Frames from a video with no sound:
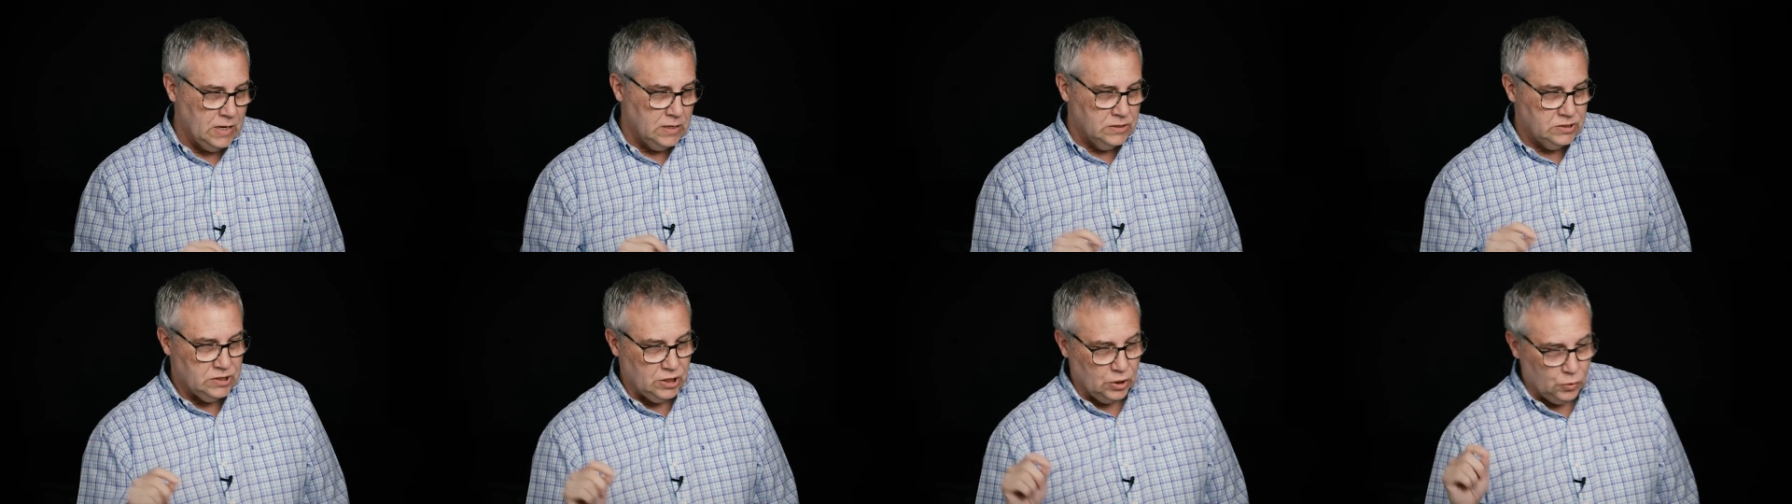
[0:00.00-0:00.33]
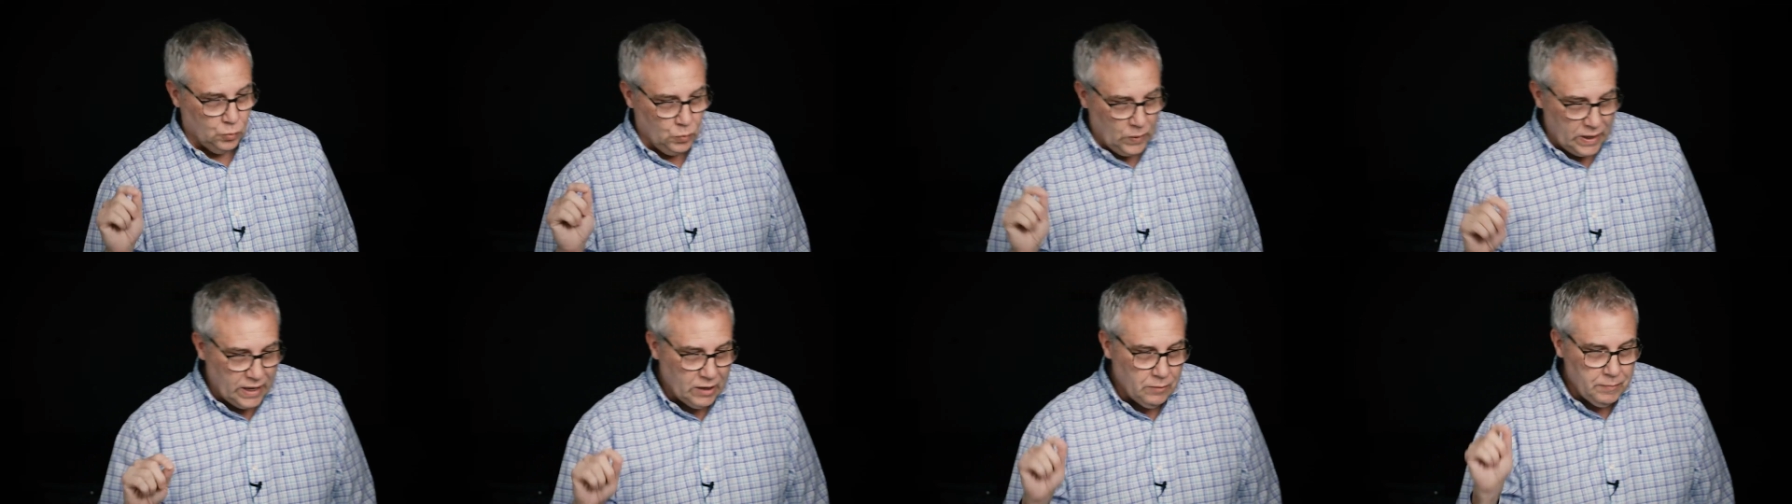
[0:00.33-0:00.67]
So that
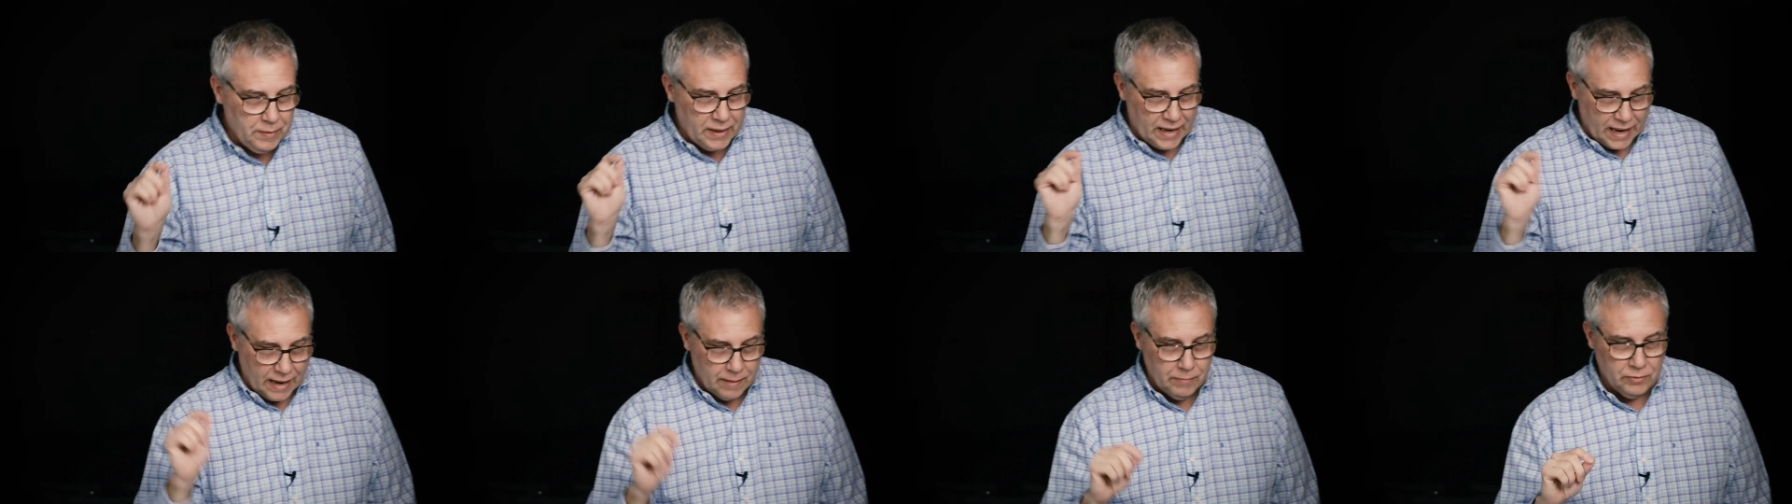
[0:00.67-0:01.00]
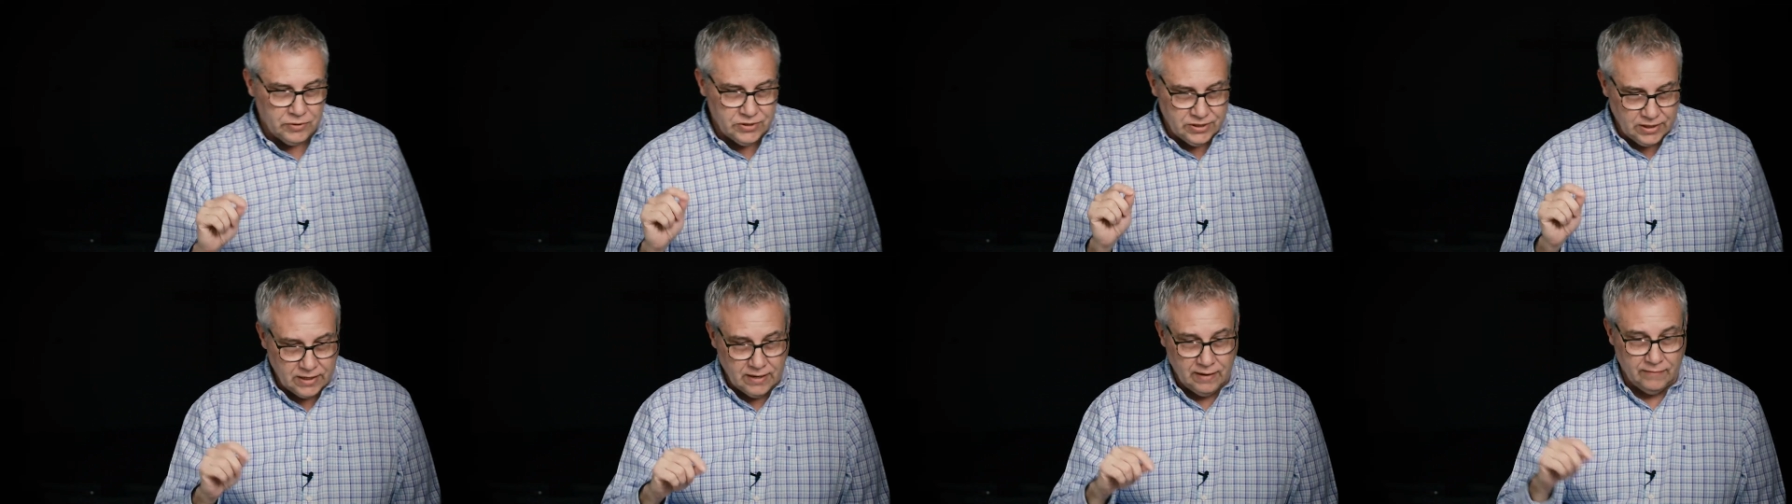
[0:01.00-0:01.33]
we'll be
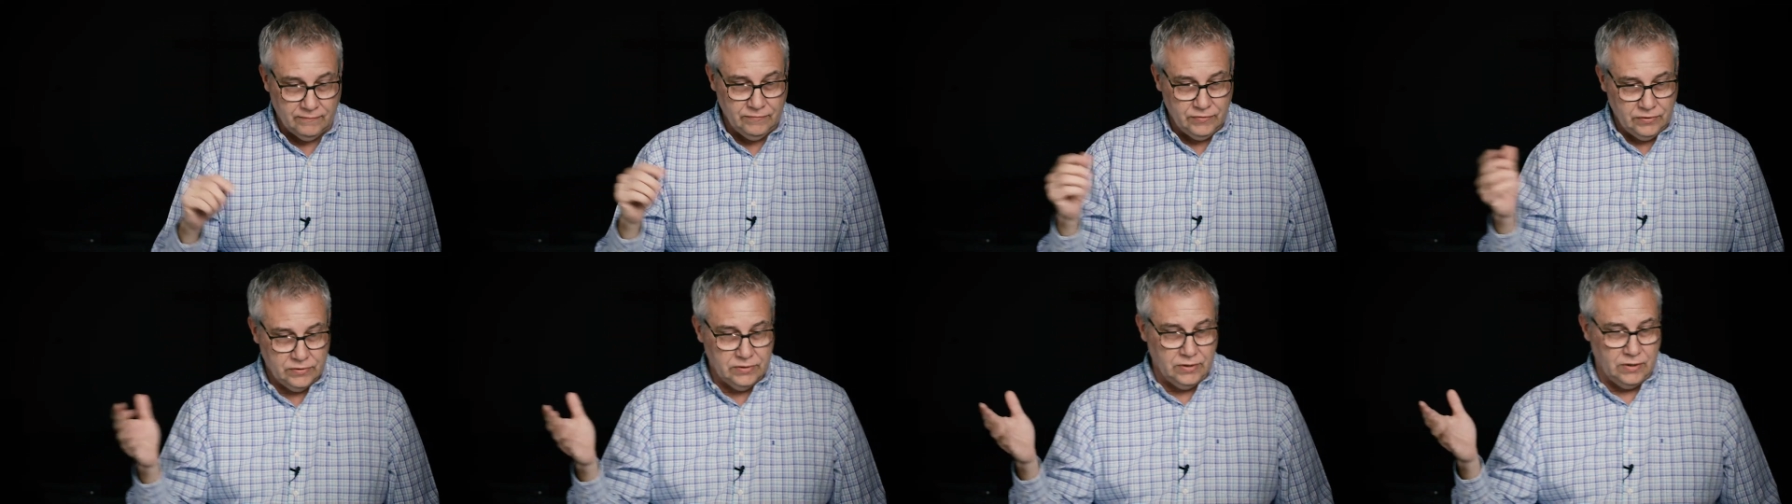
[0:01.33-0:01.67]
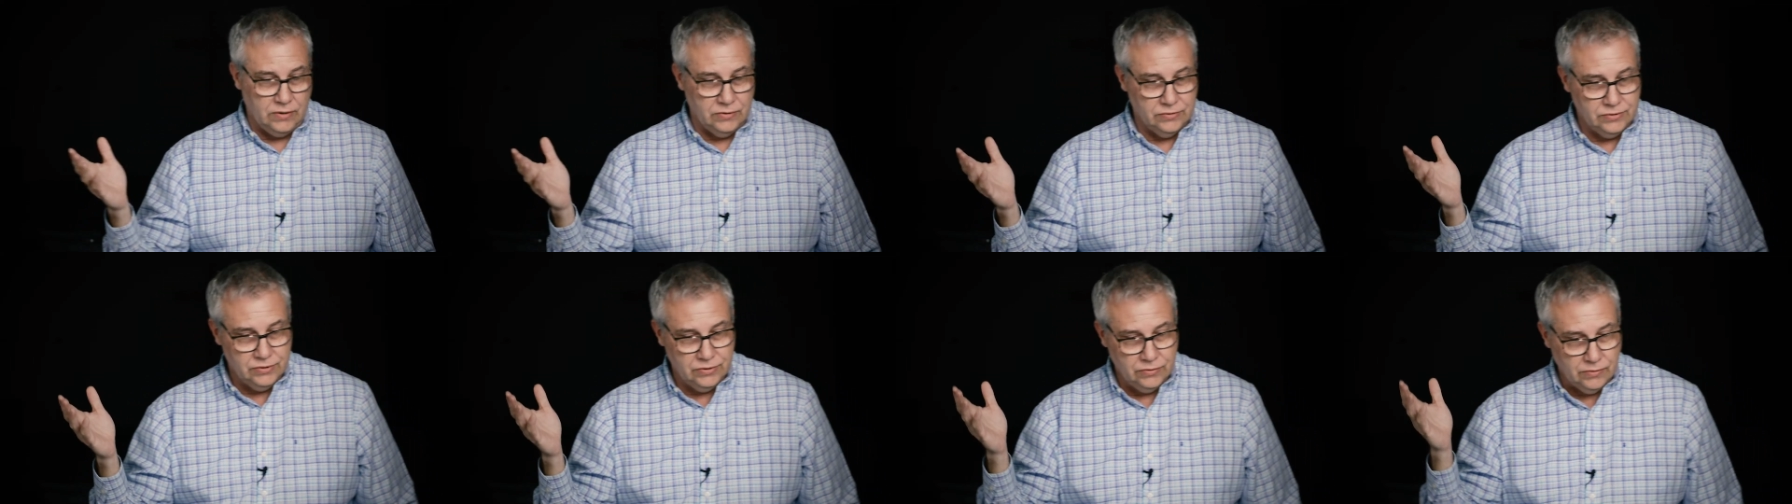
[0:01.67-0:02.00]
able to comfort
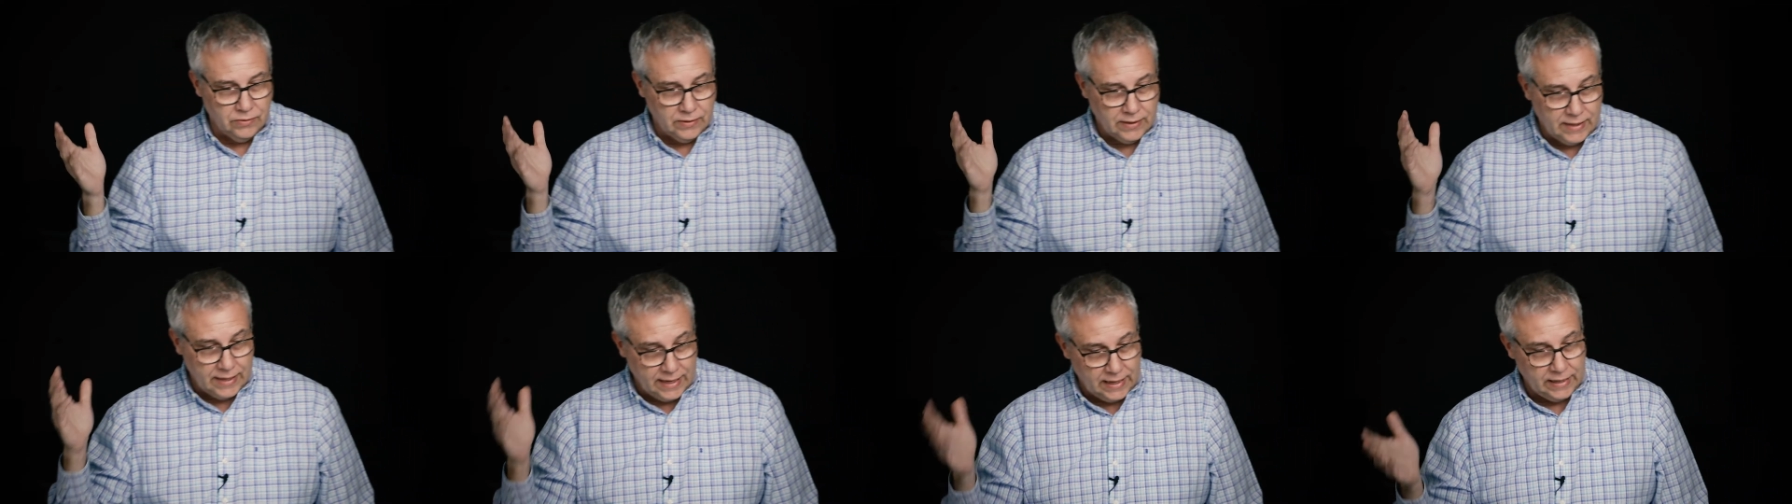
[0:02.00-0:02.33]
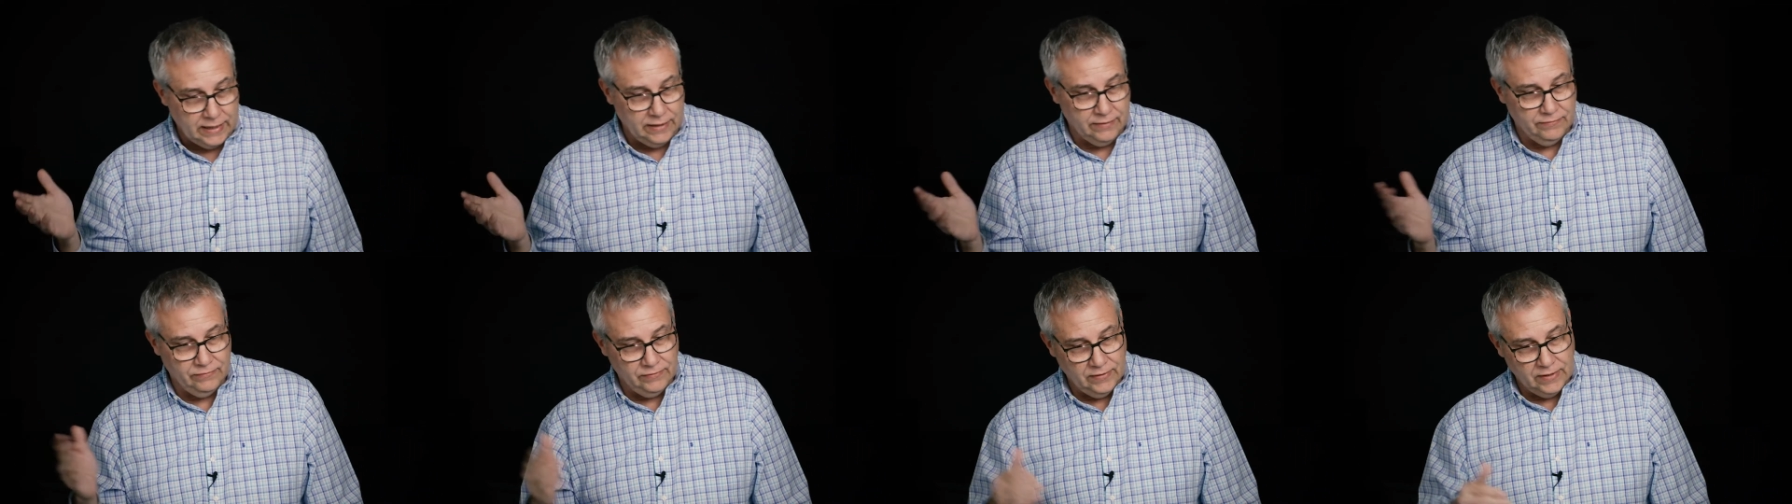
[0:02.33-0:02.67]
those who are in
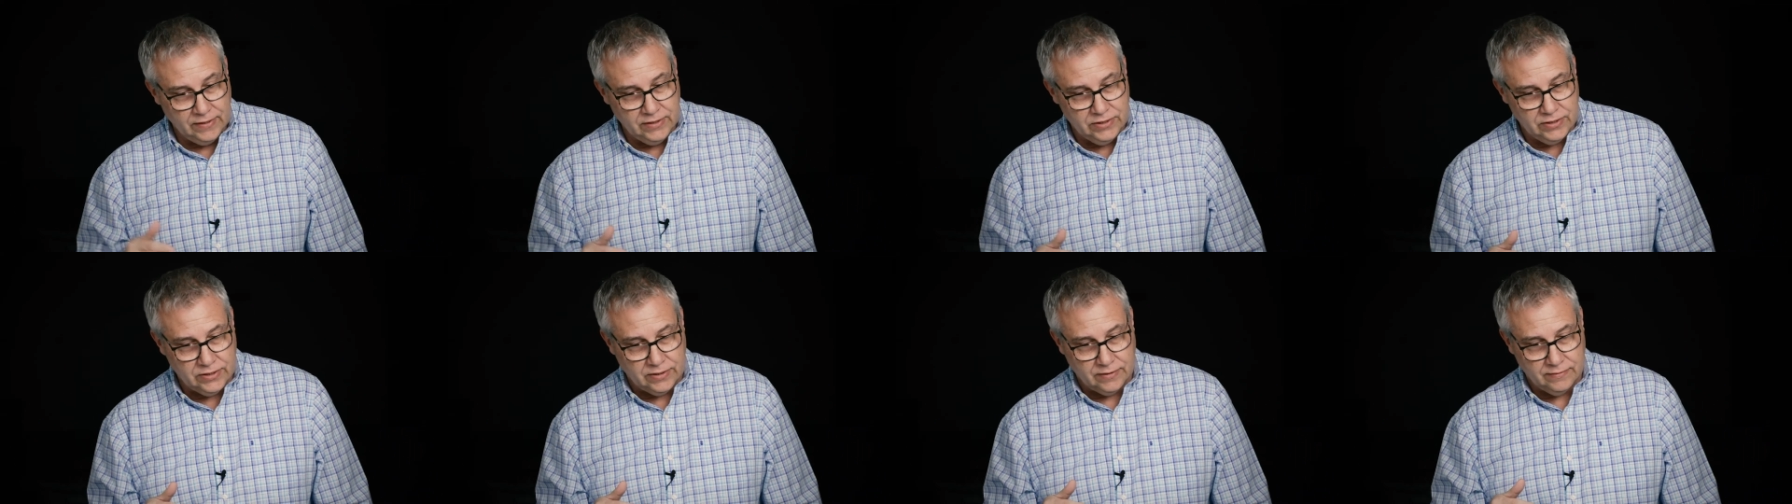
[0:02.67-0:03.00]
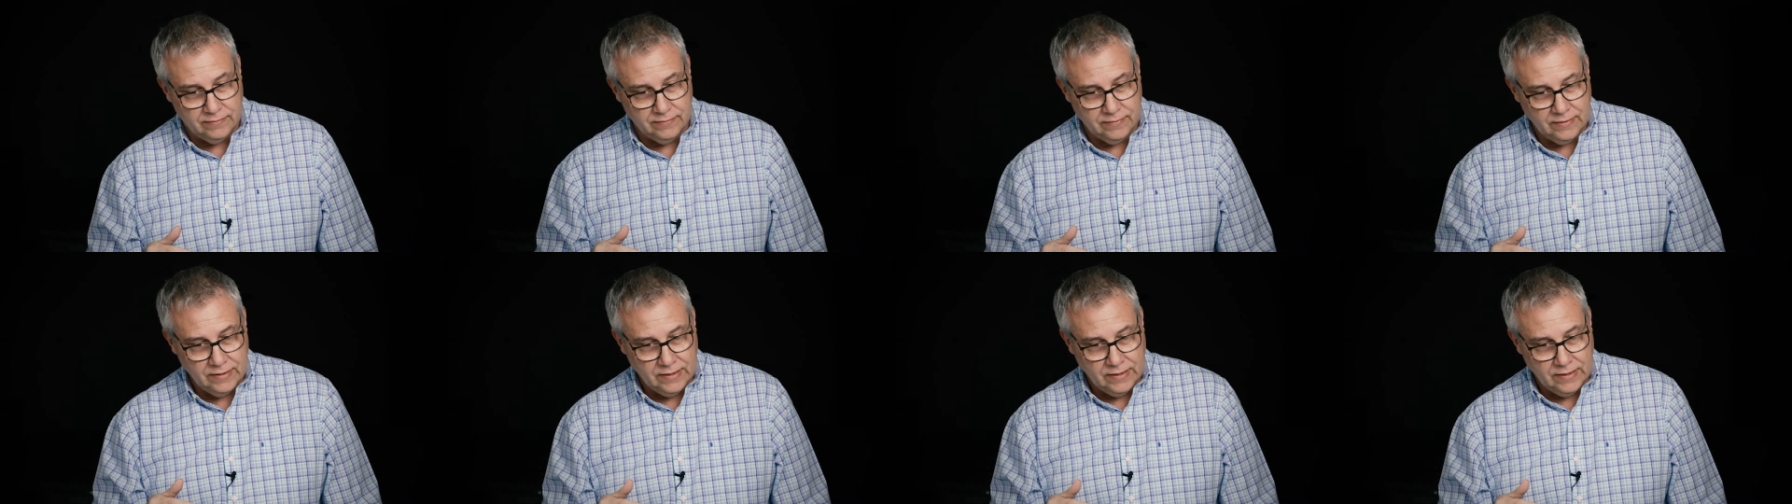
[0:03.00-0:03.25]
any affliction.